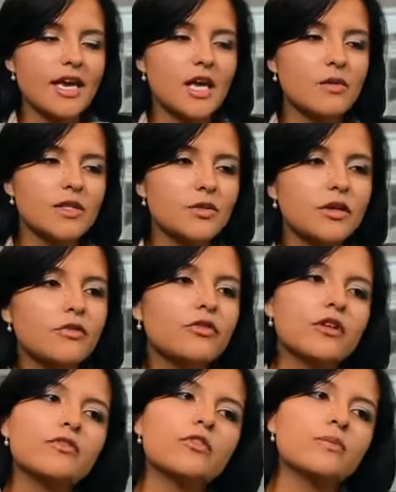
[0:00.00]
He was looking
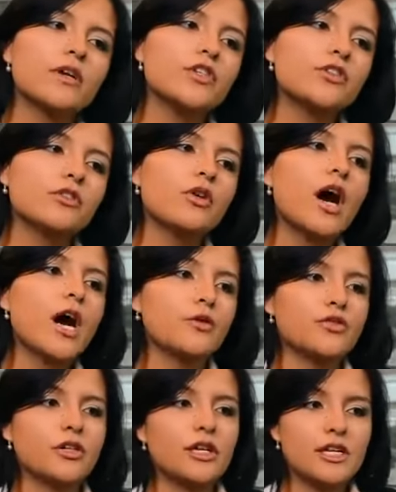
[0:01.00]
for information on how
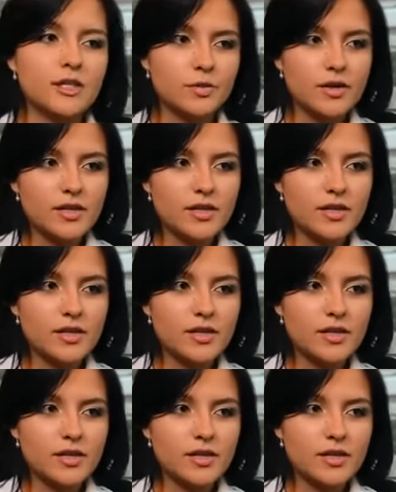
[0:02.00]
to start his